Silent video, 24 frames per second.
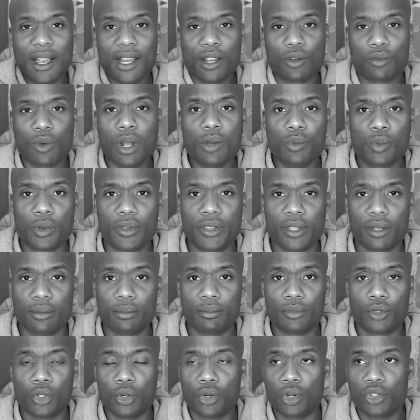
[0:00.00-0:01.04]
can run with them
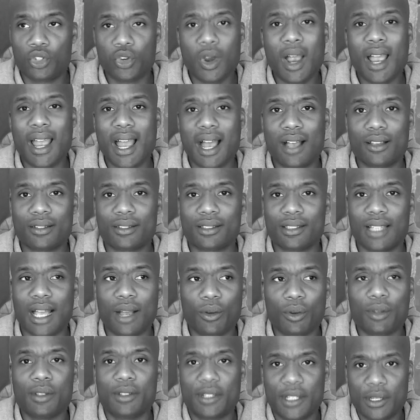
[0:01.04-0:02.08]
doing tryouts. I
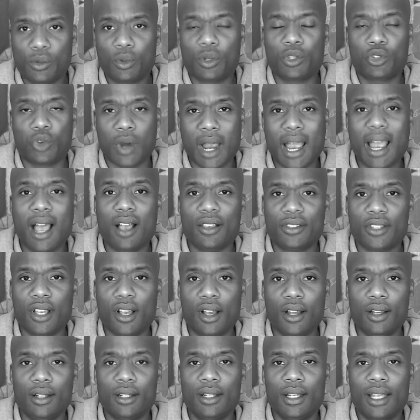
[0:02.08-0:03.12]
would see what tryouts
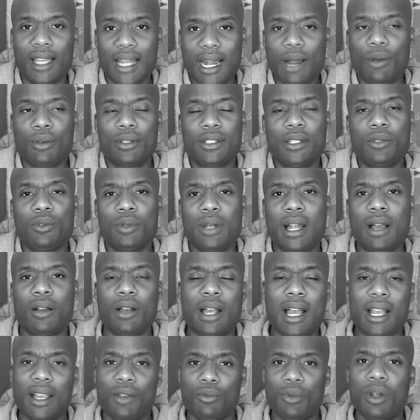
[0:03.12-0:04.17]
are, and I would see what
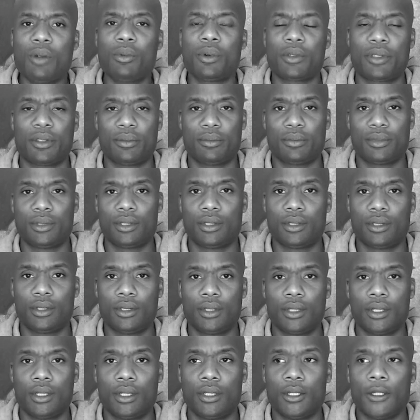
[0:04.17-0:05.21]
I can run with them.
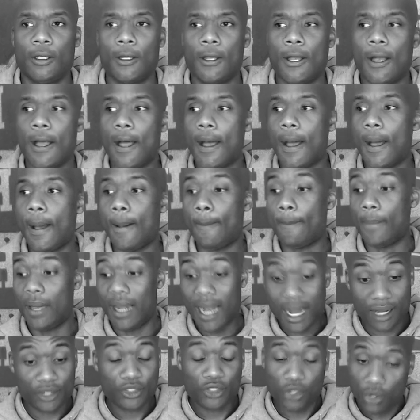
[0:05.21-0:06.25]
And
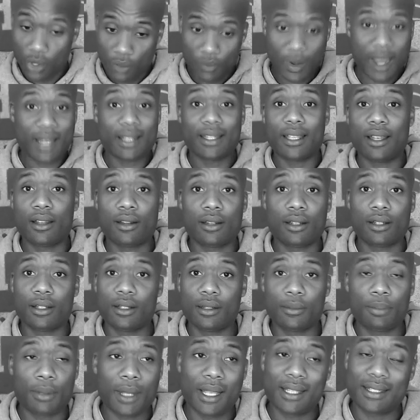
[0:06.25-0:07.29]
I'll show them right there in
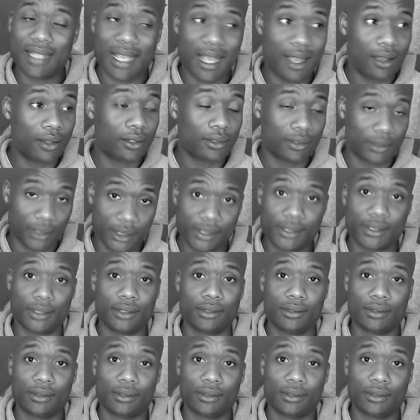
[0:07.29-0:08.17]
the place. Listen,